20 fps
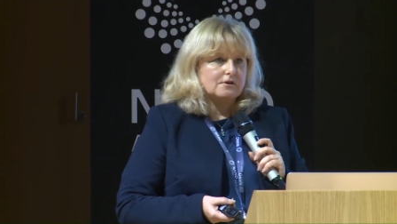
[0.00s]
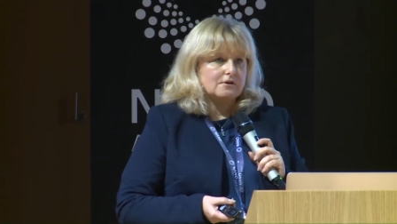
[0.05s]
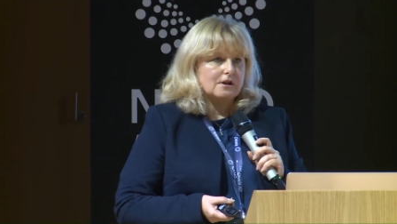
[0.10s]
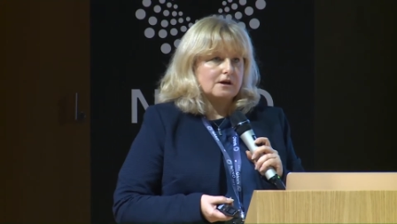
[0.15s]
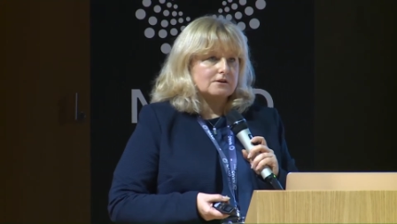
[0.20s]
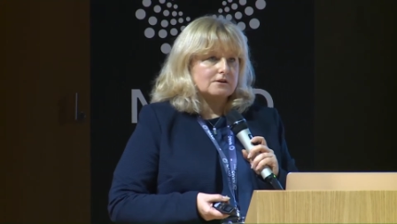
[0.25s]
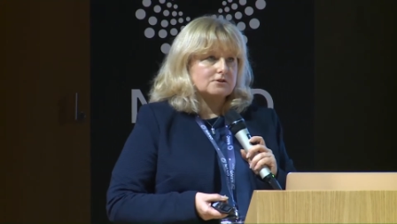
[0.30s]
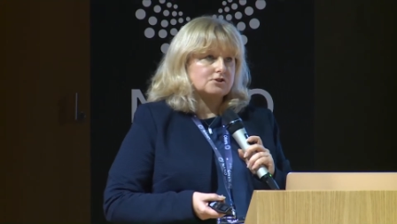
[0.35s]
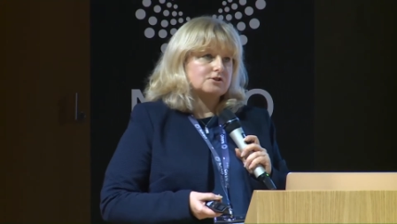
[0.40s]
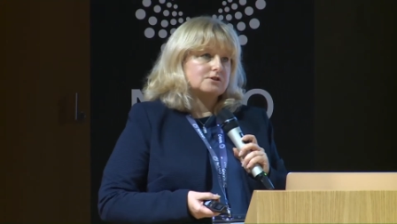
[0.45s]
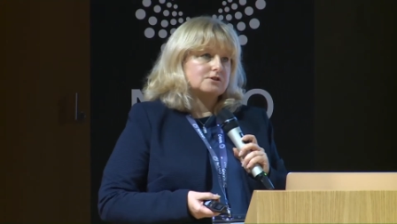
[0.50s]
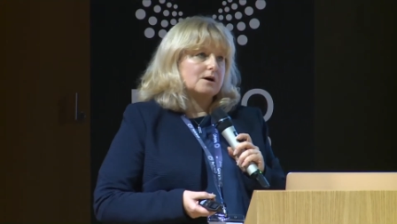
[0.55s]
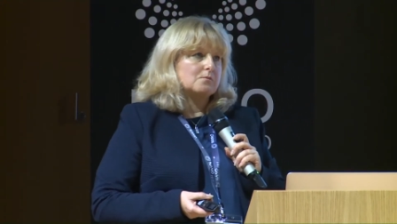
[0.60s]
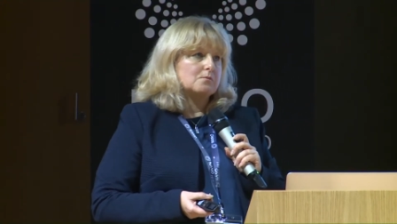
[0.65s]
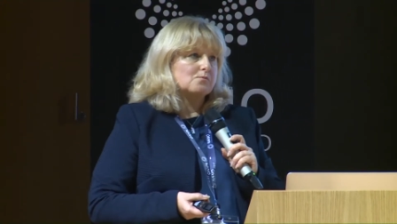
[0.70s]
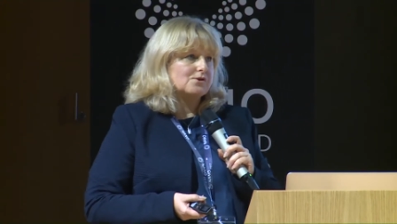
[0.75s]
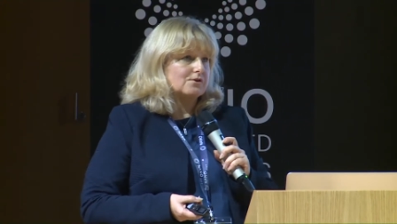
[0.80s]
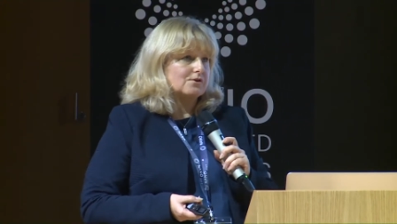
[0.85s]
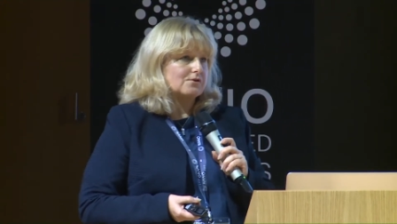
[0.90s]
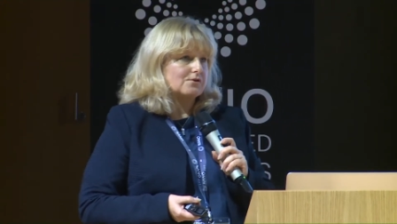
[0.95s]
large
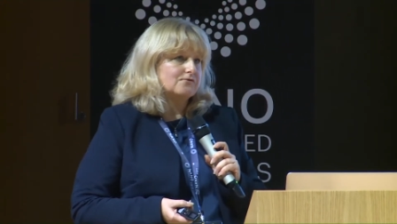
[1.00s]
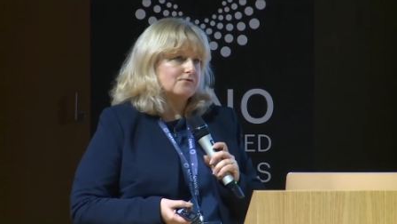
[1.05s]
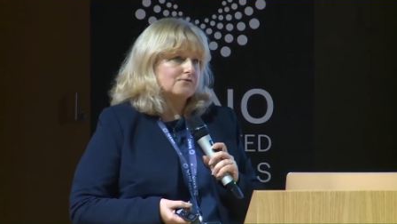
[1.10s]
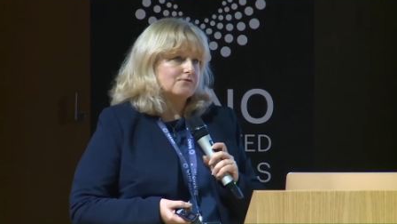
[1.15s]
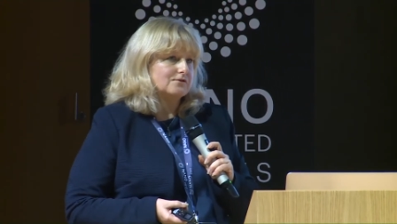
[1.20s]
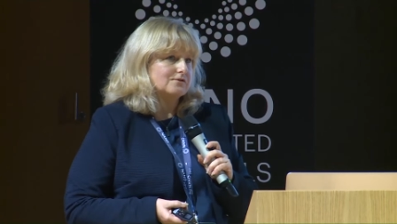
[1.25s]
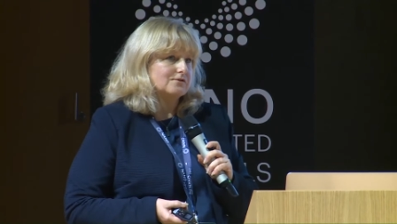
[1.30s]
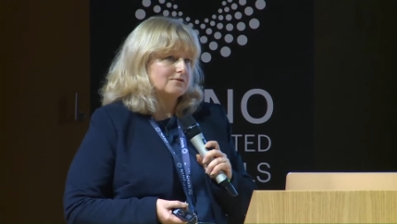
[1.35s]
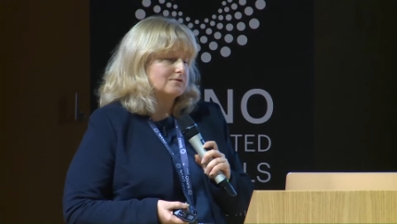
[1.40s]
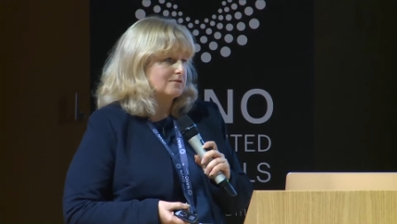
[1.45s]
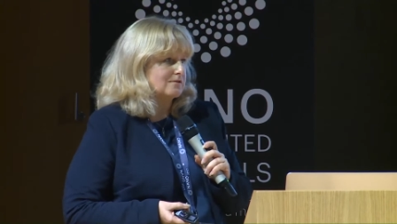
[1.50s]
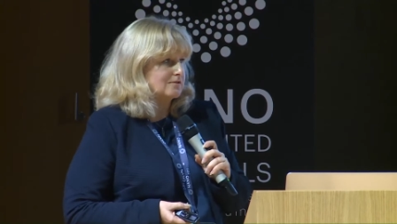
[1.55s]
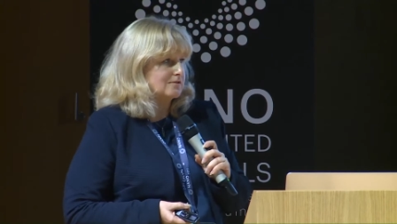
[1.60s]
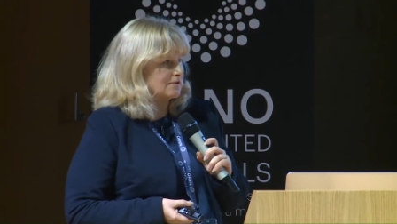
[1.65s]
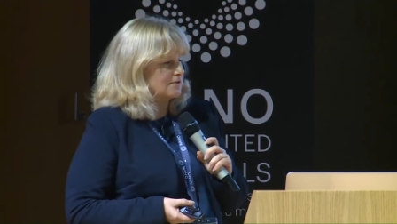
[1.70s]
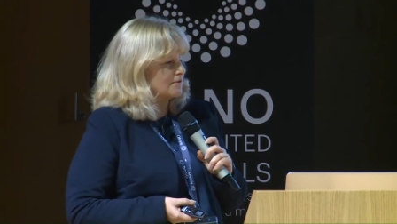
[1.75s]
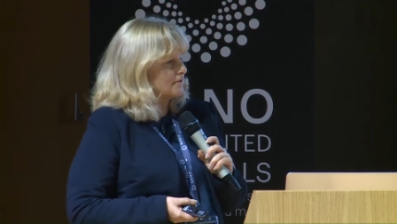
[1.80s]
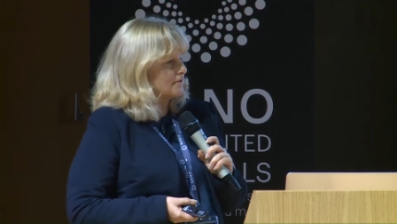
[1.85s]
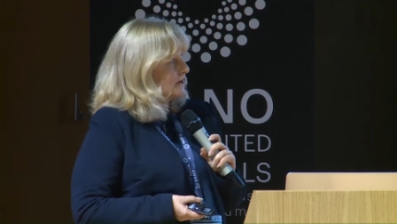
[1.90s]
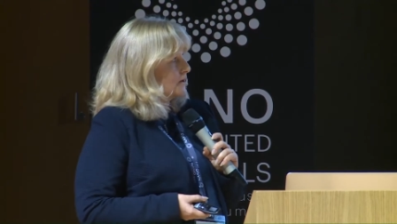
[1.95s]
number of
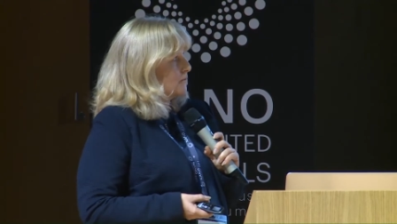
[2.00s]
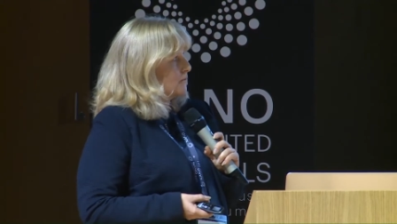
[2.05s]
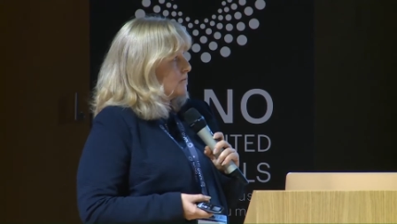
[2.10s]
uh,